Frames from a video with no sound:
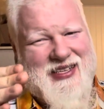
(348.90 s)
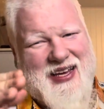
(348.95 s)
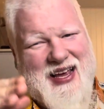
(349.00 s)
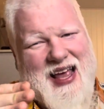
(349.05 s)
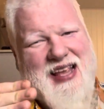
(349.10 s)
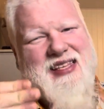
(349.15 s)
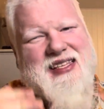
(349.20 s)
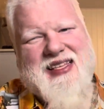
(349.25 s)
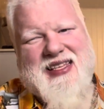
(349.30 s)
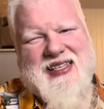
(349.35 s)

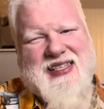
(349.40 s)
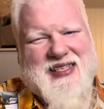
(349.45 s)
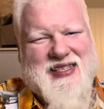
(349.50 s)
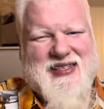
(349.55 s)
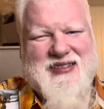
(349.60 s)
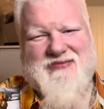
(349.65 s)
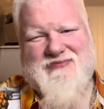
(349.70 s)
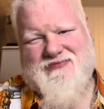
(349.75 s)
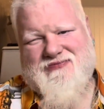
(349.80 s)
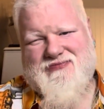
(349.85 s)
is
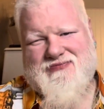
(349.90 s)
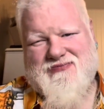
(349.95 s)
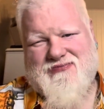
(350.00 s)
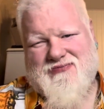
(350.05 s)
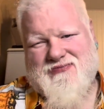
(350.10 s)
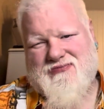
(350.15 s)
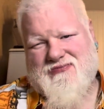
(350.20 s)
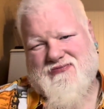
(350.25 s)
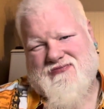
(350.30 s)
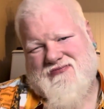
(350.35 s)

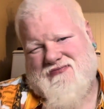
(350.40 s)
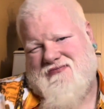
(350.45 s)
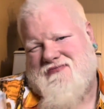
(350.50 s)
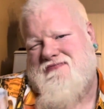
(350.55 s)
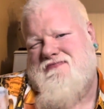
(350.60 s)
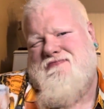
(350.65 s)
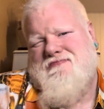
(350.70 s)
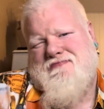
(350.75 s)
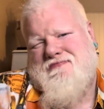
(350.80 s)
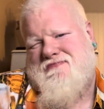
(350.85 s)

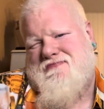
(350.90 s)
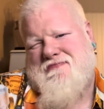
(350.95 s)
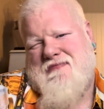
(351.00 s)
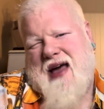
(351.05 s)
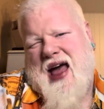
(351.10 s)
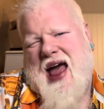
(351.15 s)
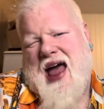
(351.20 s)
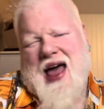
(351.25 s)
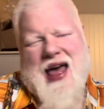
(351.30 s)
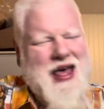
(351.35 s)

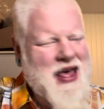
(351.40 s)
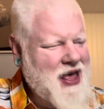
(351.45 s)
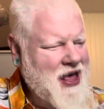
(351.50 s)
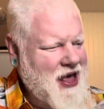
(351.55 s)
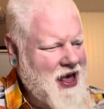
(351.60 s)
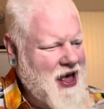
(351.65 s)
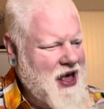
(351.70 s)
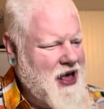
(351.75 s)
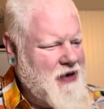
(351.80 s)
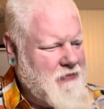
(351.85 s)
meh,
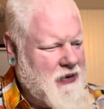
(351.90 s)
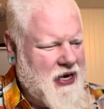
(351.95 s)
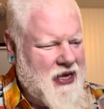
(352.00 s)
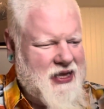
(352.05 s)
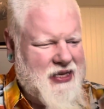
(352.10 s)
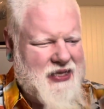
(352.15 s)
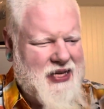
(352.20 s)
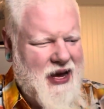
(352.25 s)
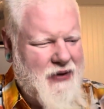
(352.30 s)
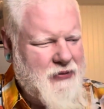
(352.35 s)
but at
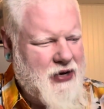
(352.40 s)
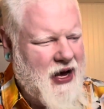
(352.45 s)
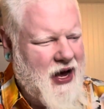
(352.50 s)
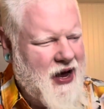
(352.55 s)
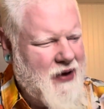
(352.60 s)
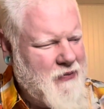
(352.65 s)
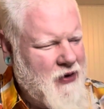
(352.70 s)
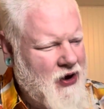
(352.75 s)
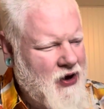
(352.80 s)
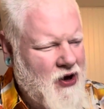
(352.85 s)
the same
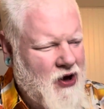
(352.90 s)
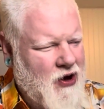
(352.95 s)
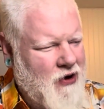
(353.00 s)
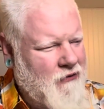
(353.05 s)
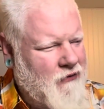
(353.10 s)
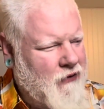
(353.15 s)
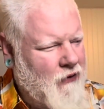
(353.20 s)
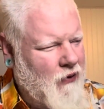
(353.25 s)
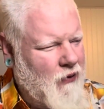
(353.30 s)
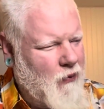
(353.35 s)
time,
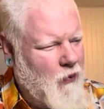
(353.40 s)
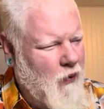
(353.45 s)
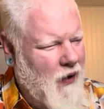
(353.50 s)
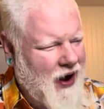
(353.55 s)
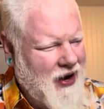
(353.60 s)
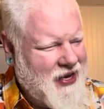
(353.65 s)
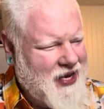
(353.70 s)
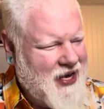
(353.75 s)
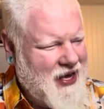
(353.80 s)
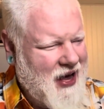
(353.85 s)
for
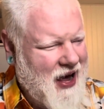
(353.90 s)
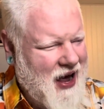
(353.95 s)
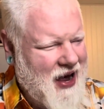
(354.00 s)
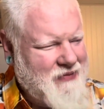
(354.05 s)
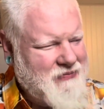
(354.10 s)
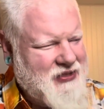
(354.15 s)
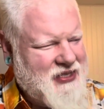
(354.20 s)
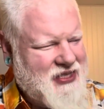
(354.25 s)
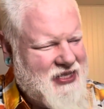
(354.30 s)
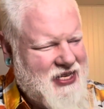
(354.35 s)
what
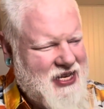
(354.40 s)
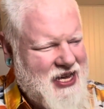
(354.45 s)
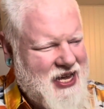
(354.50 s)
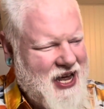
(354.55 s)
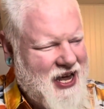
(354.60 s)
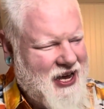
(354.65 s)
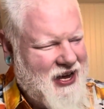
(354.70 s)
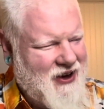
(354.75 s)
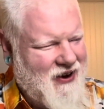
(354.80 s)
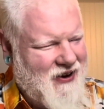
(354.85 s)
I'm
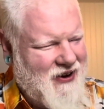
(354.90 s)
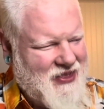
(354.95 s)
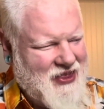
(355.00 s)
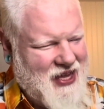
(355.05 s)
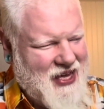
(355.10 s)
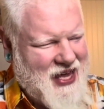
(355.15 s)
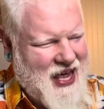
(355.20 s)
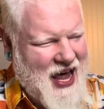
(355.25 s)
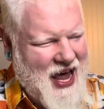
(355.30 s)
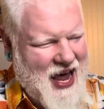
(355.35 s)
seeing on
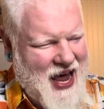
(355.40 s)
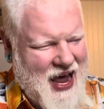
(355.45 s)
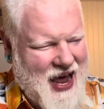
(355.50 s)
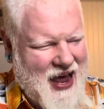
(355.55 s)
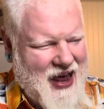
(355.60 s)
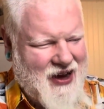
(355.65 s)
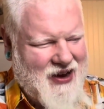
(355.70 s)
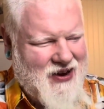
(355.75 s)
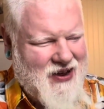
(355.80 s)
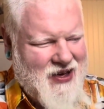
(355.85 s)
the
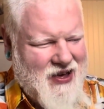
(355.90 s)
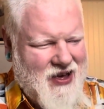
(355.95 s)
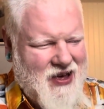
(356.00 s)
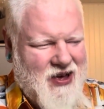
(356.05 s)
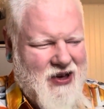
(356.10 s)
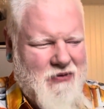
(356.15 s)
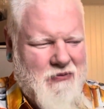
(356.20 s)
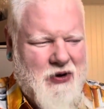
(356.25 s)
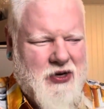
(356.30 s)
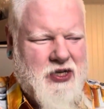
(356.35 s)

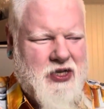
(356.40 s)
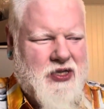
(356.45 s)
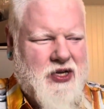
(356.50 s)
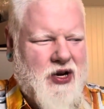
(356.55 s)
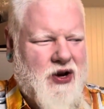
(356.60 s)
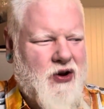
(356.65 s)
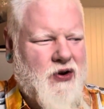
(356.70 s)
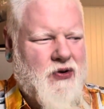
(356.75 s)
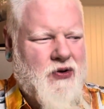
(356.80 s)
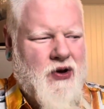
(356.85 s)
can, which is, you
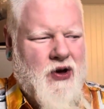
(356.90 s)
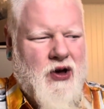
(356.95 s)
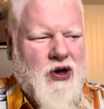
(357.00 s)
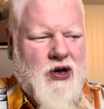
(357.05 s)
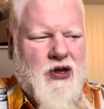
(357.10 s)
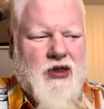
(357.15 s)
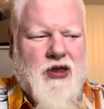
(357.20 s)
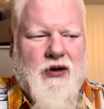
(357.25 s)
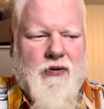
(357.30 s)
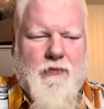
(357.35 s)
know,
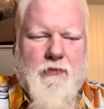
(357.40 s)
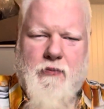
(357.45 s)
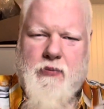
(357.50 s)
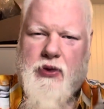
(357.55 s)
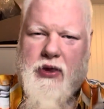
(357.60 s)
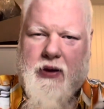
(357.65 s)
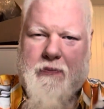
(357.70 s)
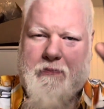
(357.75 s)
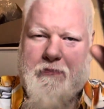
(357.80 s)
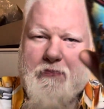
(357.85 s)
the
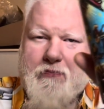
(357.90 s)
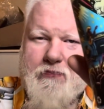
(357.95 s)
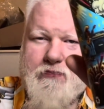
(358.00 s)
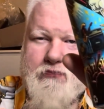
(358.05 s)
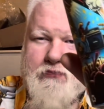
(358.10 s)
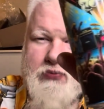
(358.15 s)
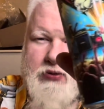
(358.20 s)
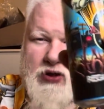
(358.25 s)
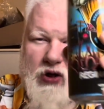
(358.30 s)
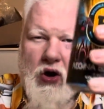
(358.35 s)

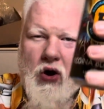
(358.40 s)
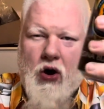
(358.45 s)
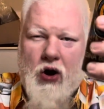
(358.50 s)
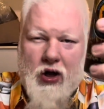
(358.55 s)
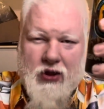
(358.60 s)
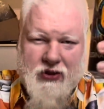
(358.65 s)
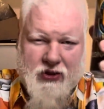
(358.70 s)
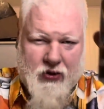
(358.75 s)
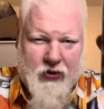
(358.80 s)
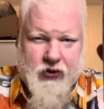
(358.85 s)

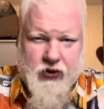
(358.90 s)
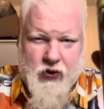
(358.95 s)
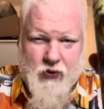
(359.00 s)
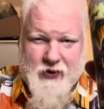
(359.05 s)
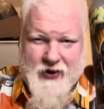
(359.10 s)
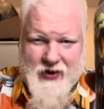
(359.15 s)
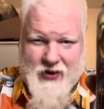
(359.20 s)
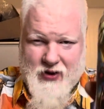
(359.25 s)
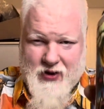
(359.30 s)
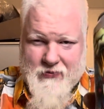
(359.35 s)
concert
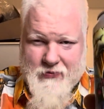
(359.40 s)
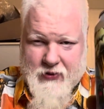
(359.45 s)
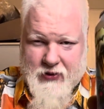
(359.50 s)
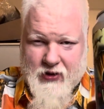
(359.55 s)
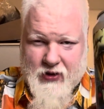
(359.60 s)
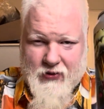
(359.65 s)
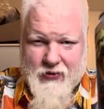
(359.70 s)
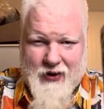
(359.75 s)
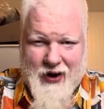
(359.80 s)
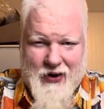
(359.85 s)
going on with
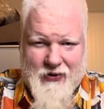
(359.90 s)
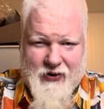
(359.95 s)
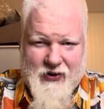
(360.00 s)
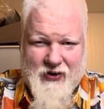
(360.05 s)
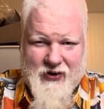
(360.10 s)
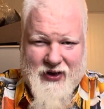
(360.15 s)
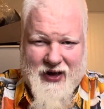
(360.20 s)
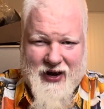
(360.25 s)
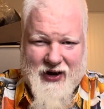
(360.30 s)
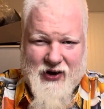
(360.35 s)
the crowd and
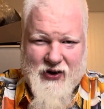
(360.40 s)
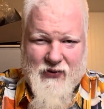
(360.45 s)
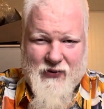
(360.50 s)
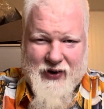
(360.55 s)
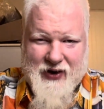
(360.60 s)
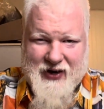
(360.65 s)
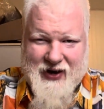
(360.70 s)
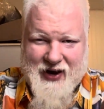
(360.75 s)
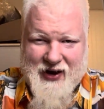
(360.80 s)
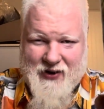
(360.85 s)
all that
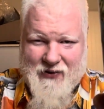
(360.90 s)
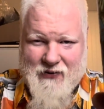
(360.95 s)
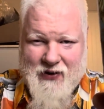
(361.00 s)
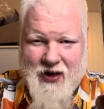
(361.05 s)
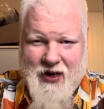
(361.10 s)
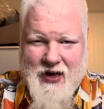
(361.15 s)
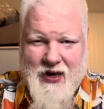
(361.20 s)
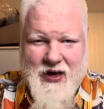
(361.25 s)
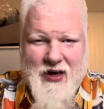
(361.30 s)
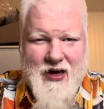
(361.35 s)
going down,
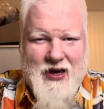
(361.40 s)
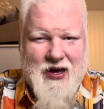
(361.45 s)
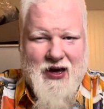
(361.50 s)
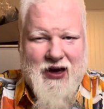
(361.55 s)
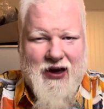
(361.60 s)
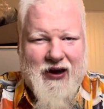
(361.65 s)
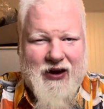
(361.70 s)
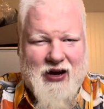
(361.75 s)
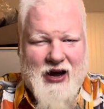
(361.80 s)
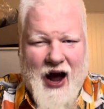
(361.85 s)

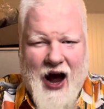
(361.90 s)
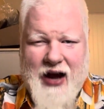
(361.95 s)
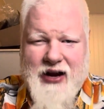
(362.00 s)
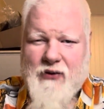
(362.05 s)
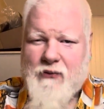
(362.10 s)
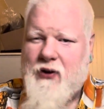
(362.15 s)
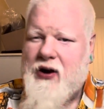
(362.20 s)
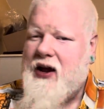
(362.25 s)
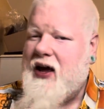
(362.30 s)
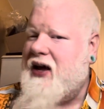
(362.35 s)
kind
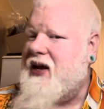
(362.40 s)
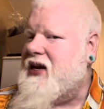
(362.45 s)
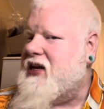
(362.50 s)
of what I'd